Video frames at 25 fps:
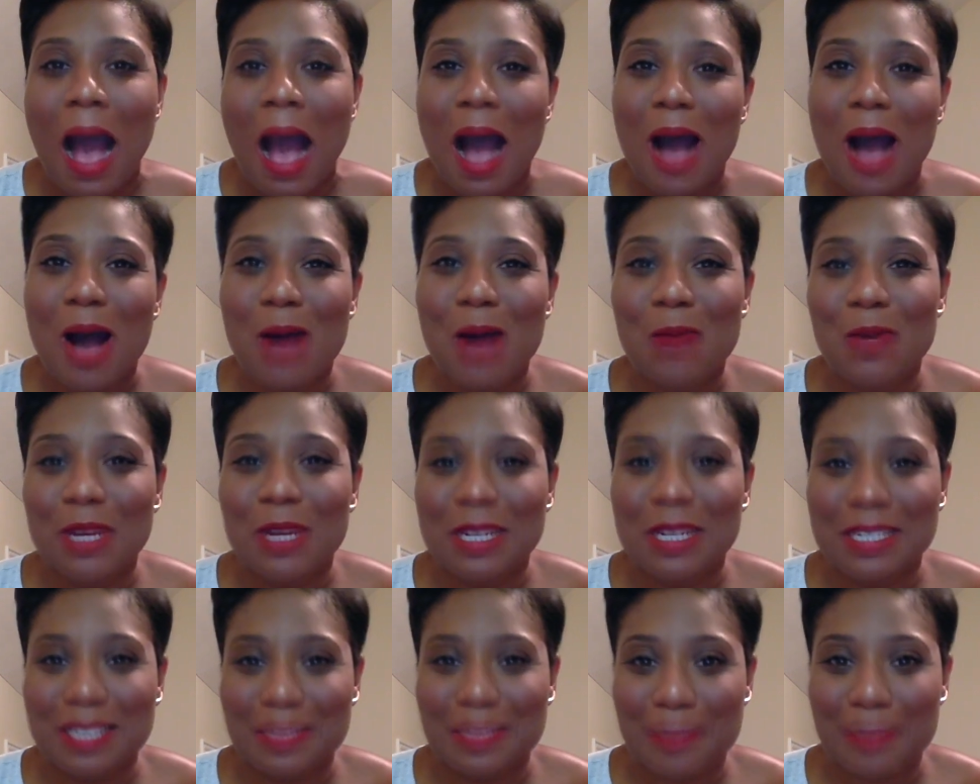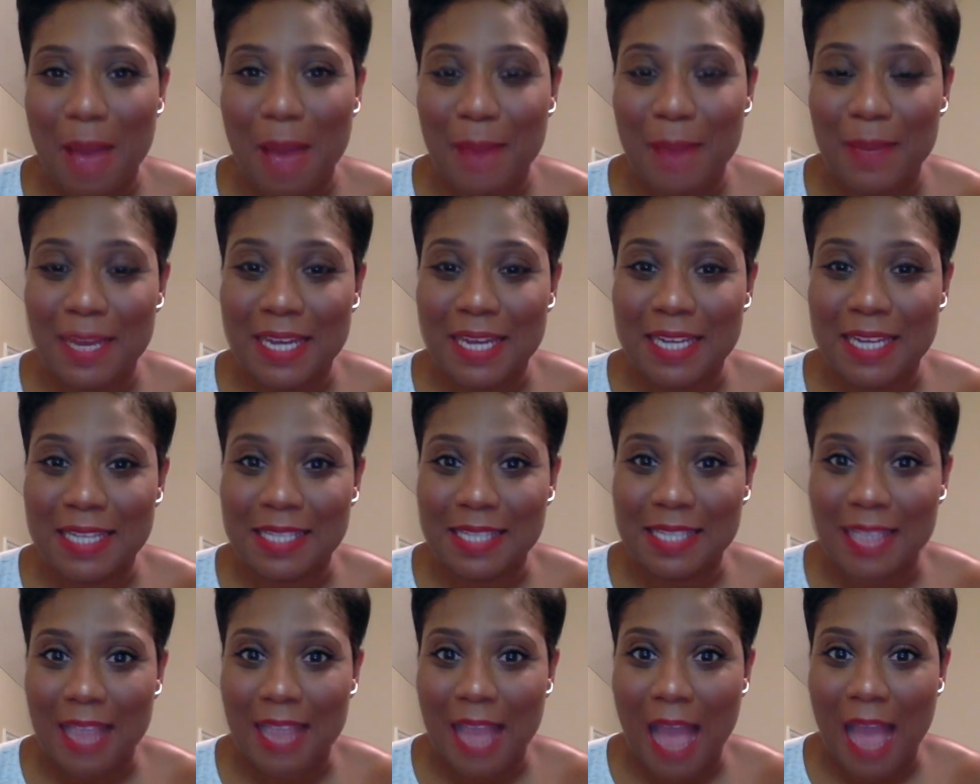Wanted to pop in and
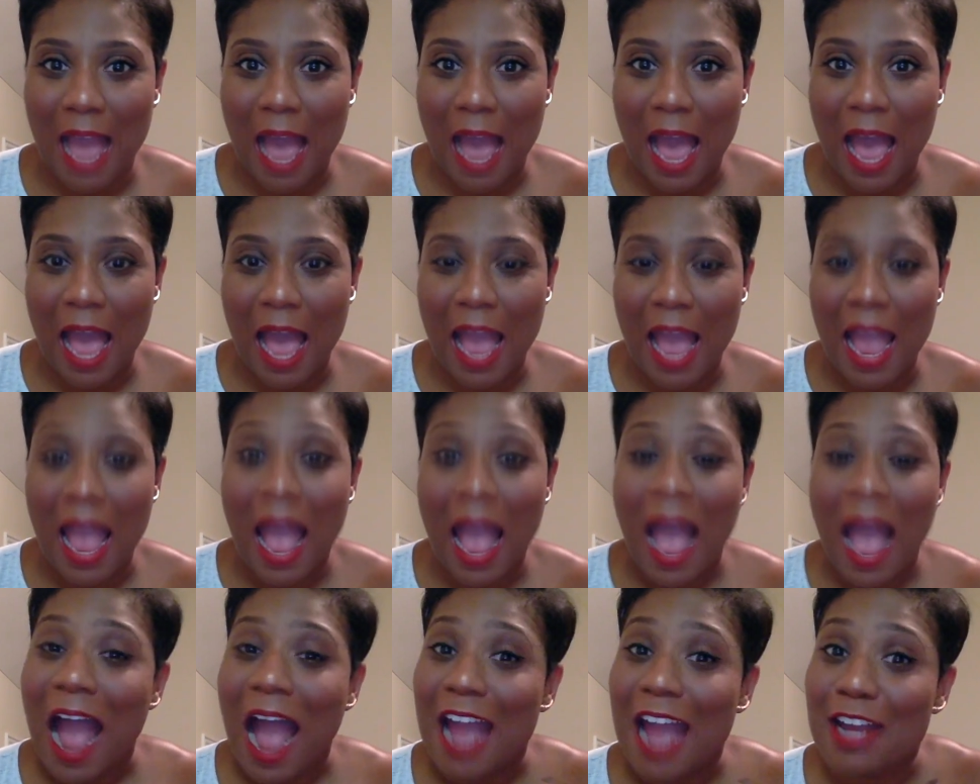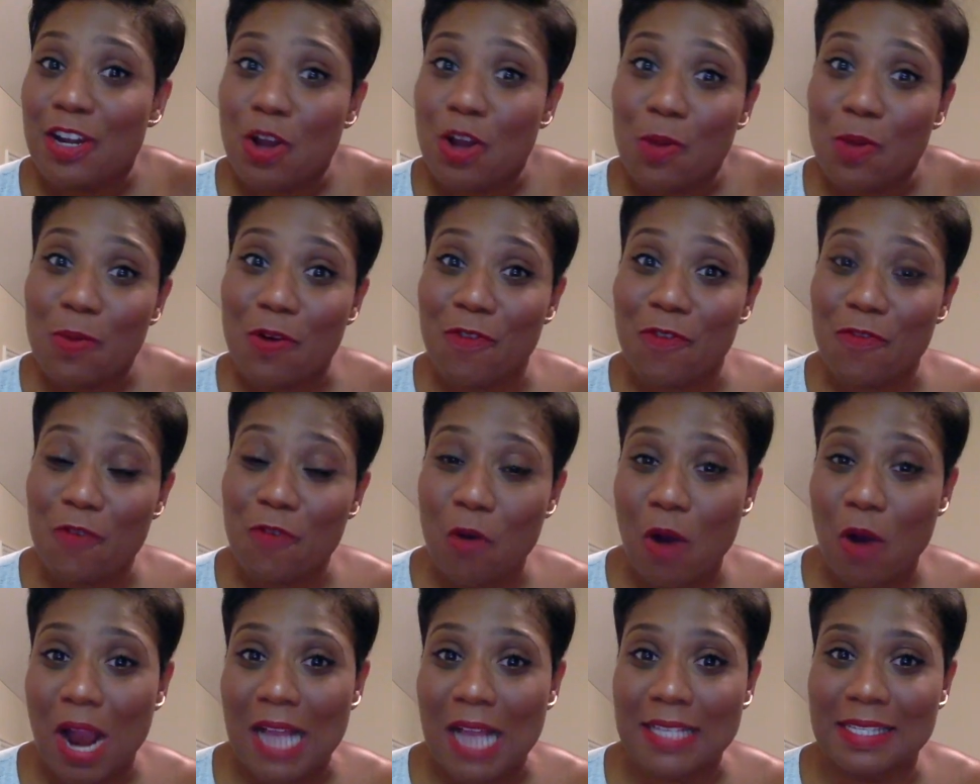say hi. I know
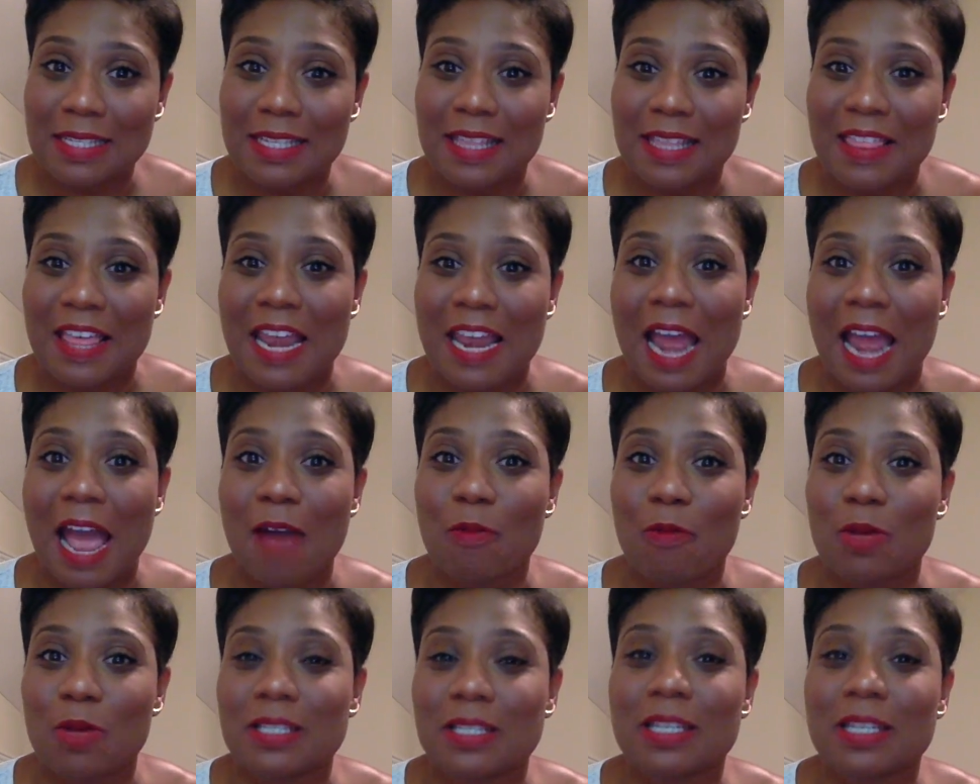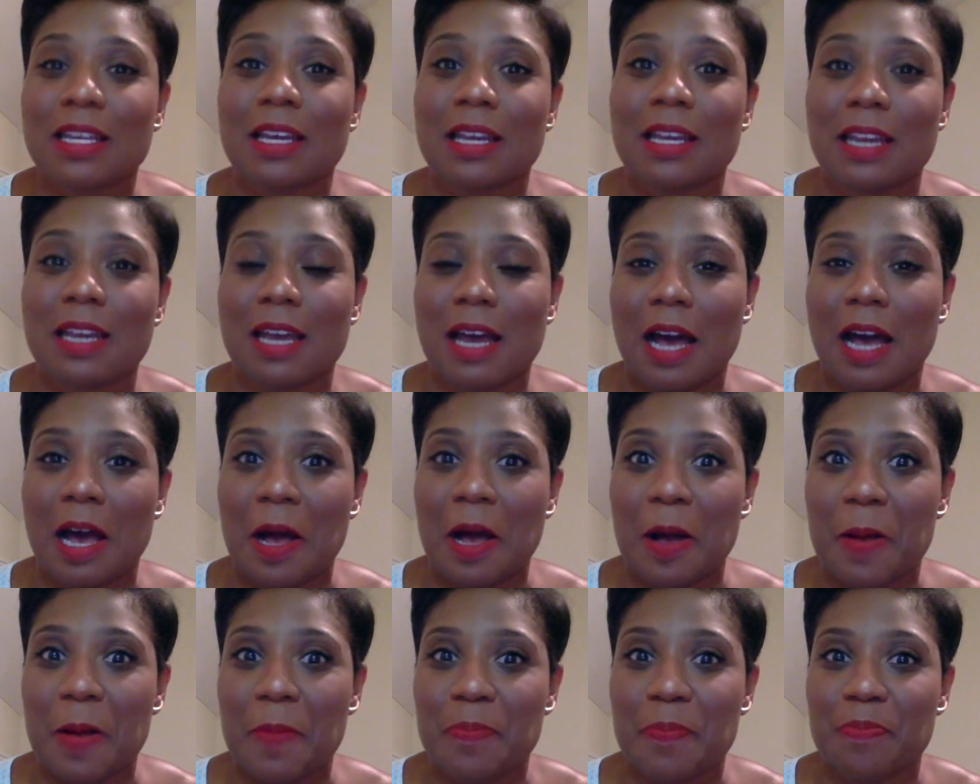before I said that I wasn't going
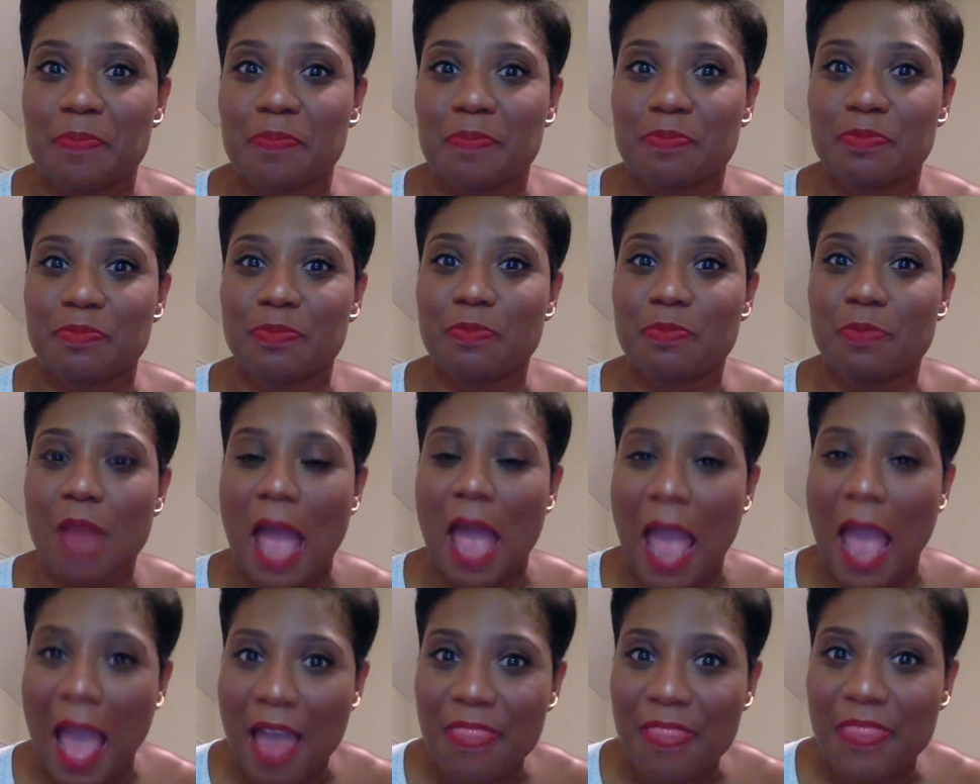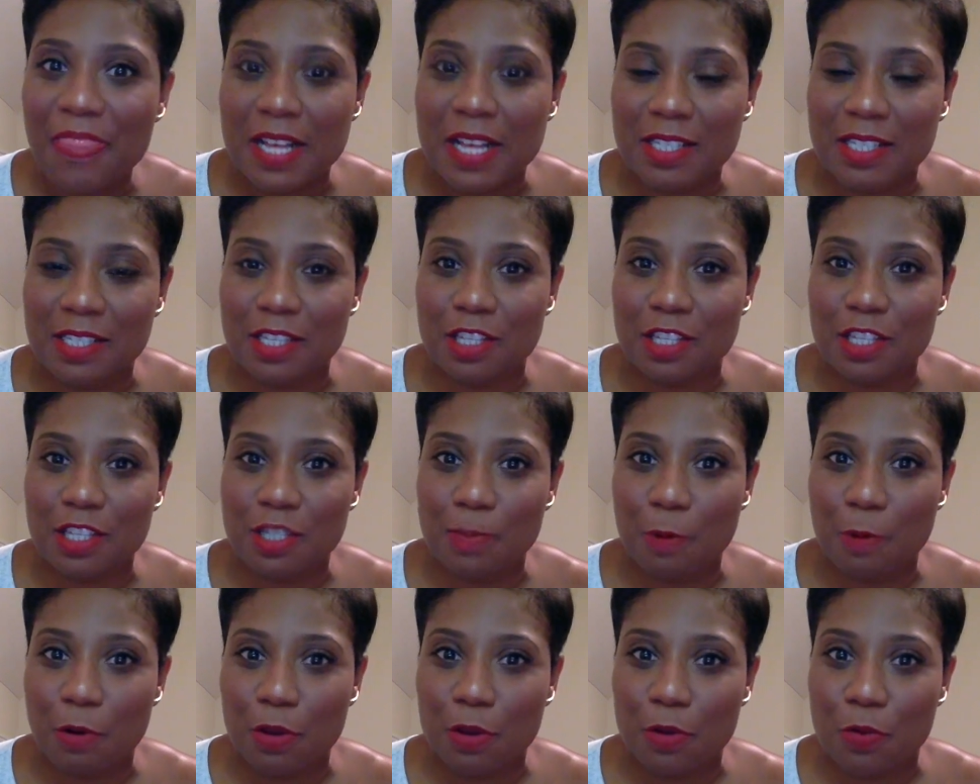to add things to the
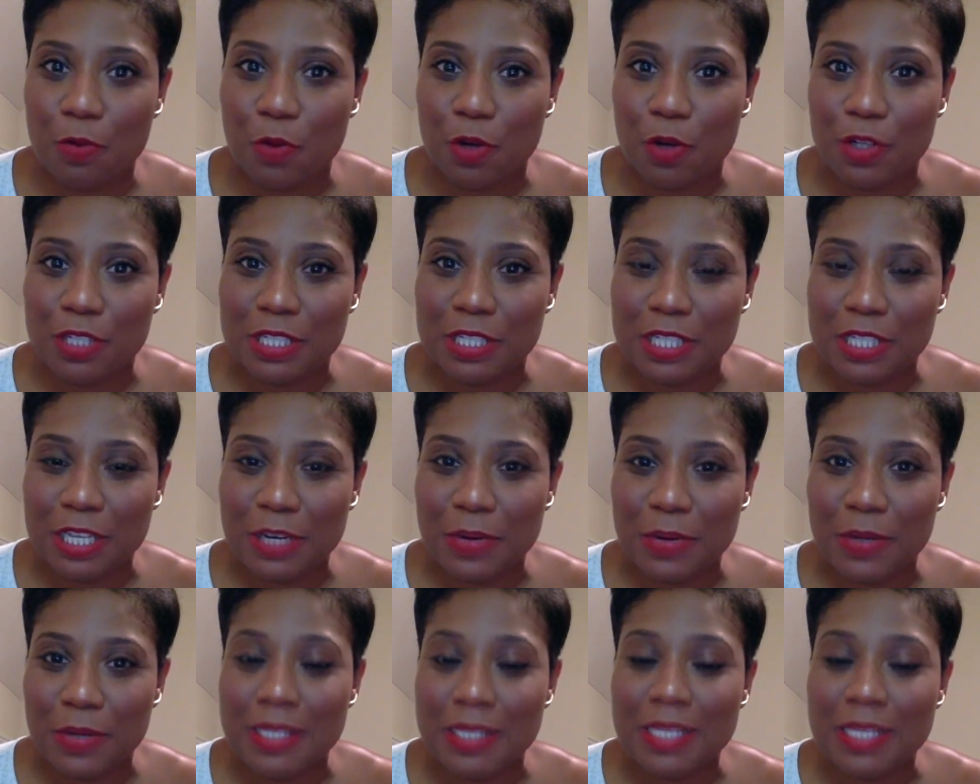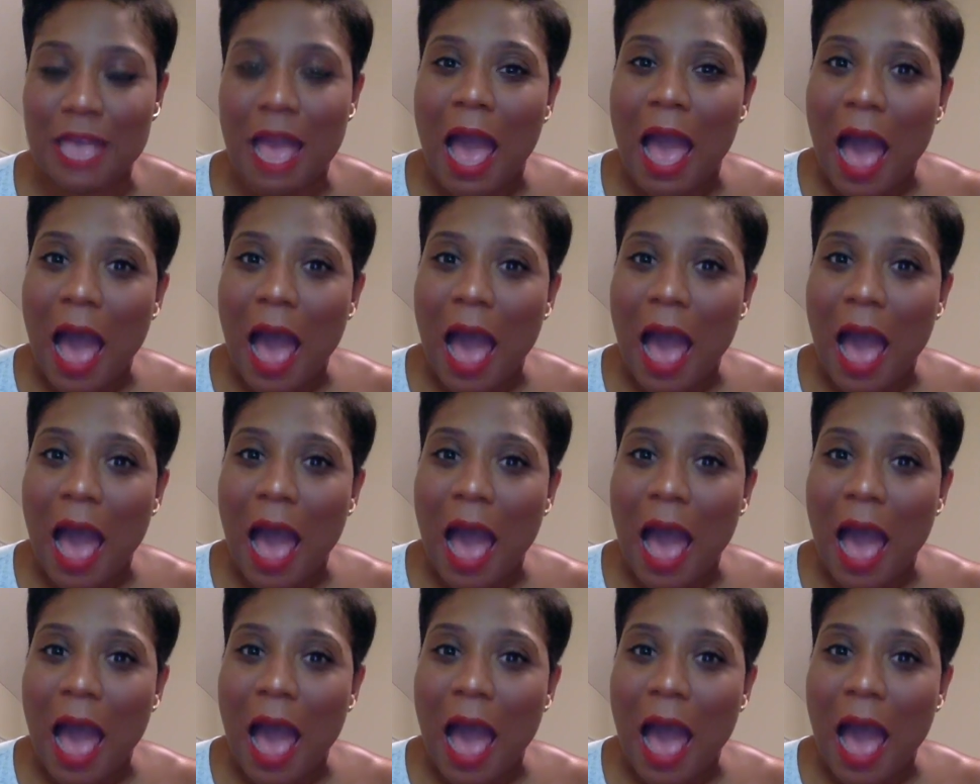spoken word series.